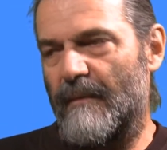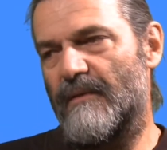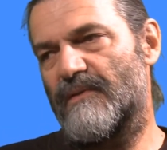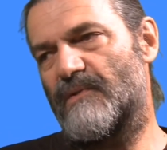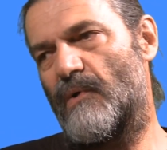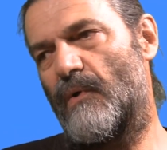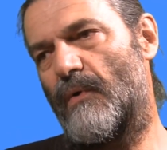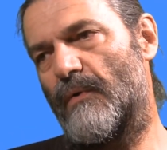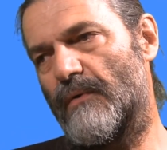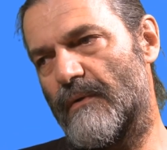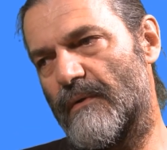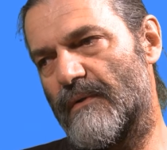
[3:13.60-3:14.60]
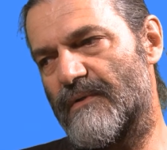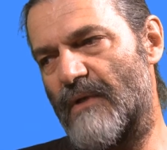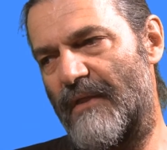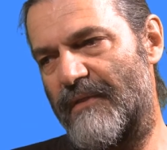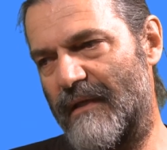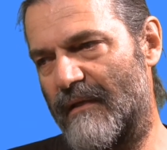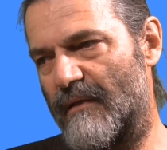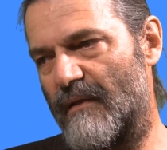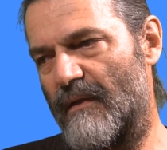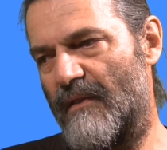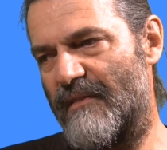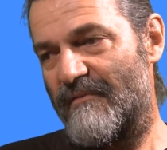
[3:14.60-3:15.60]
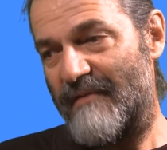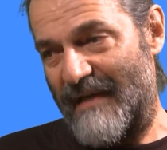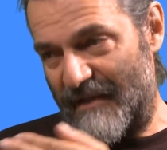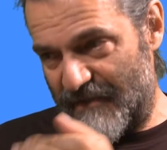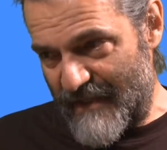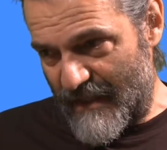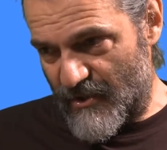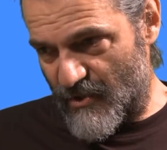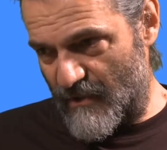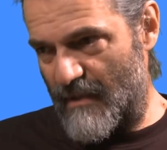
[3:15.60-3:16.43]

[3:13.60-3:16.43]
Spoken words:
So I think the validation,